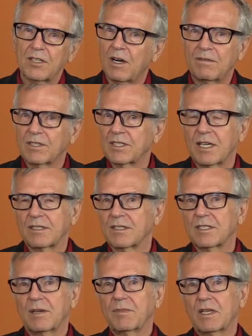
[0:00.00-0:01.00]
all of a sudden
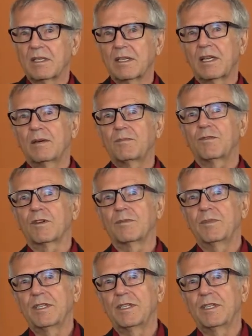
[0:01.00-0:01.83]
something lit up for him.